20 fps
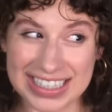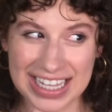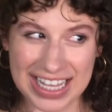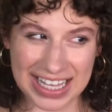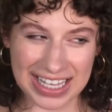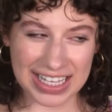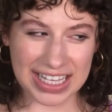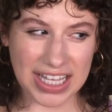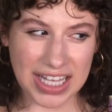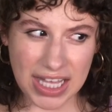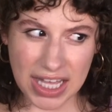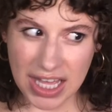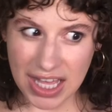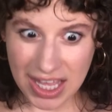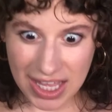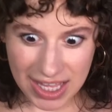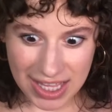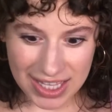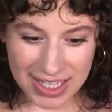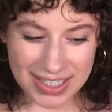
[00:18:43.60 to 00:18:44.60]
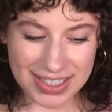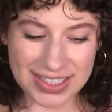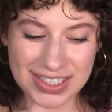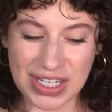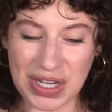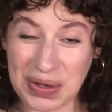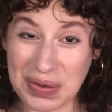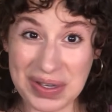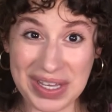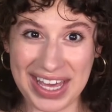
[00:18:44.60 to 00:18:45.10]
Like,
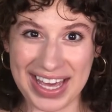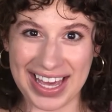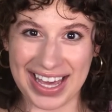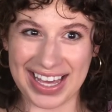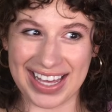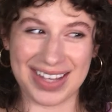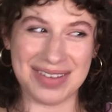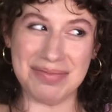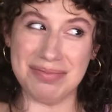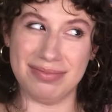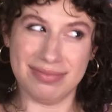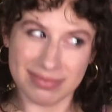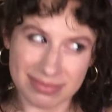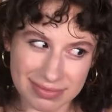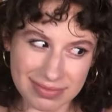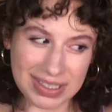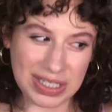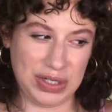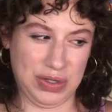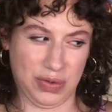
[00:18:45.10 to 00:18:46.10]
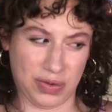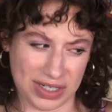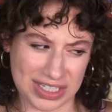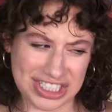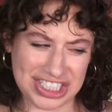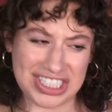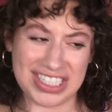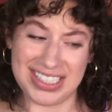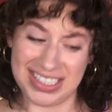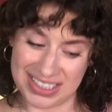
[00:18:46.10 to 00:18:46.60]
okay,
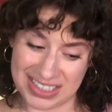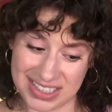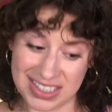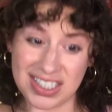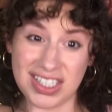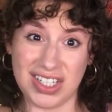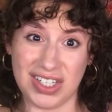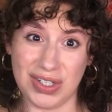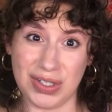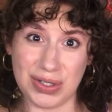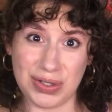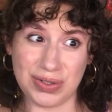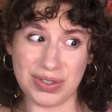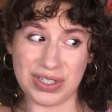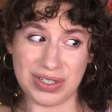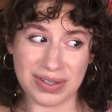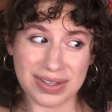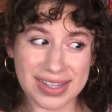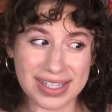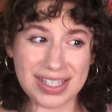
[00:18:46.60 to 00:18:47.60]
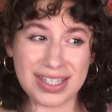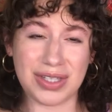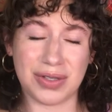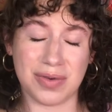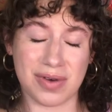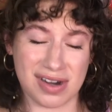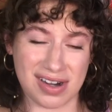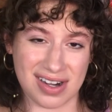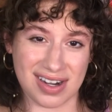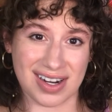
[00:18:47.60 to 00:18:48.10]
gorgeous, who do you think you
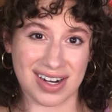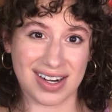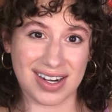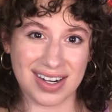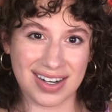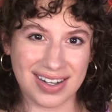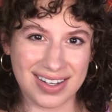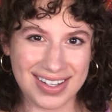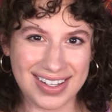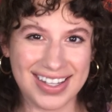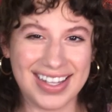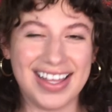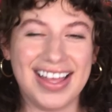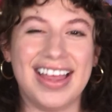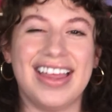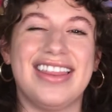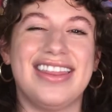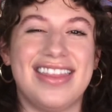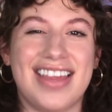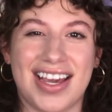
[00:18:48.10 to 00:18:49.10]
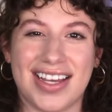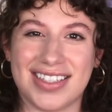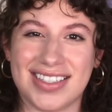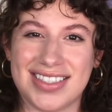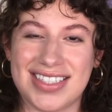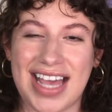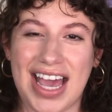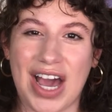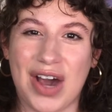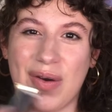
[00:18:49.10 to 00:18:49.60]
are?
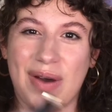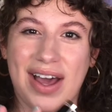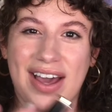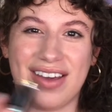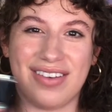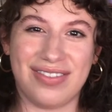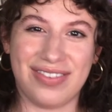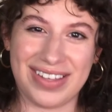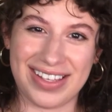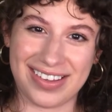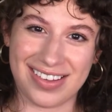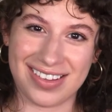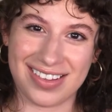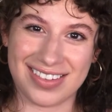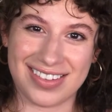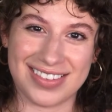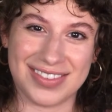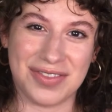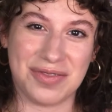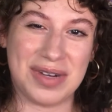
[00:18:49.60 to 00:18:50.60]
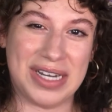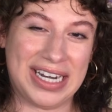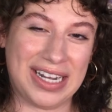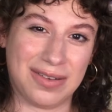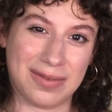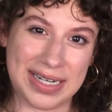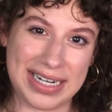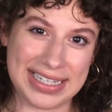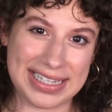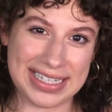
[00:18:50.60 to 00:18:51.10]
That's how I feel when I
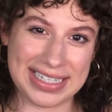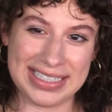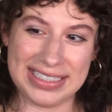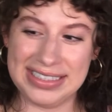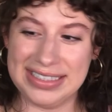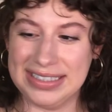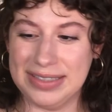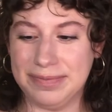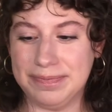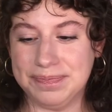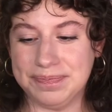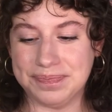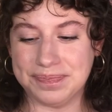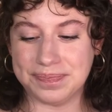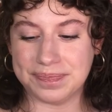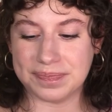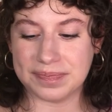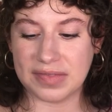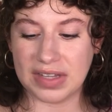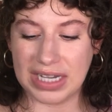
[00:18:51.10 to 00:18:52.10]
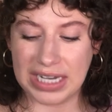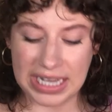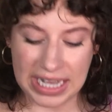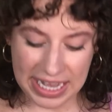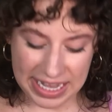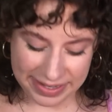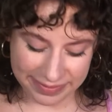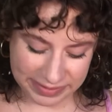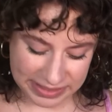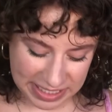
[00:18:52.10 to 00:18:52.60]
wear this.
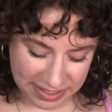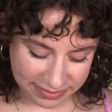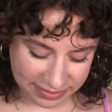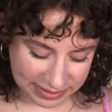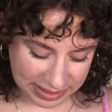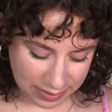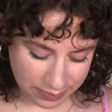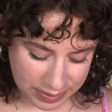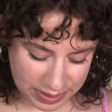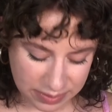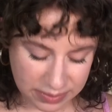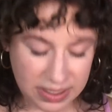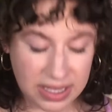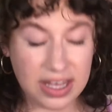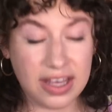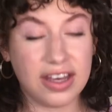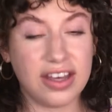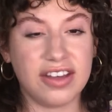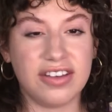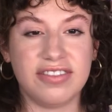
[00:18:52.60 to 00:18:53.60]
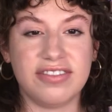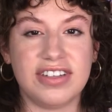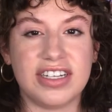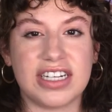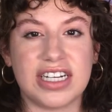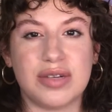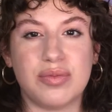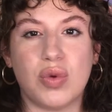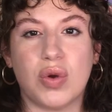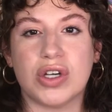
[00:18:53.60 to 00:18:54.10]
I've definitely been
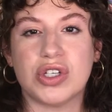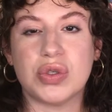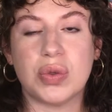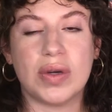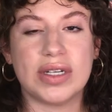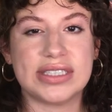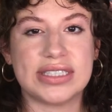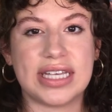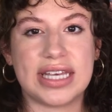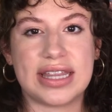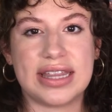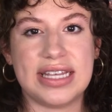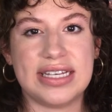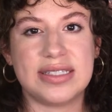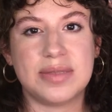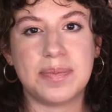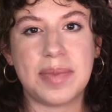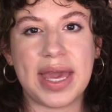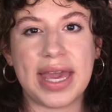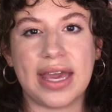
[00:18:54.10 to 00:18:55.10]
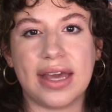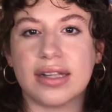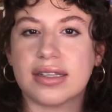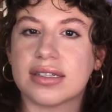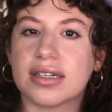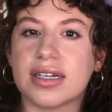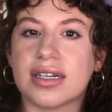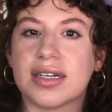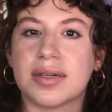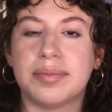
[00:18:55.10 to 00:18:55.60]
veering more towards like these
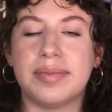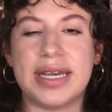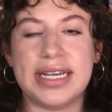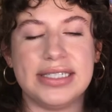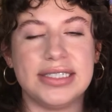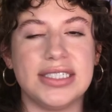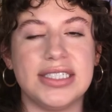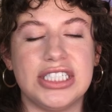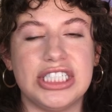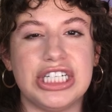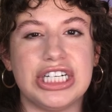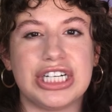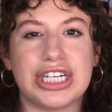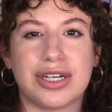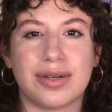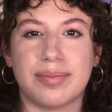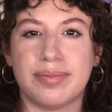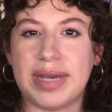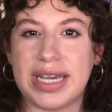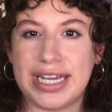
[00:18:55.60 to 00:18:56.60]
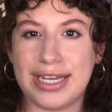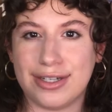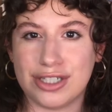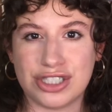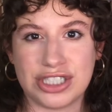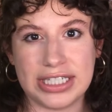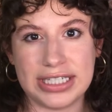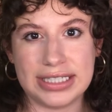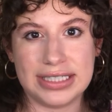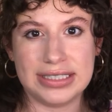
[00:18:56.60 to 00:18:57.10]
paler, pastier
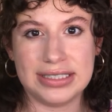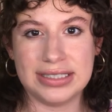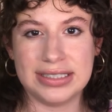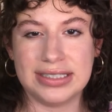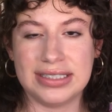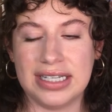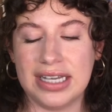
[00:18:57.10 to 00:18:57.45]
beiges,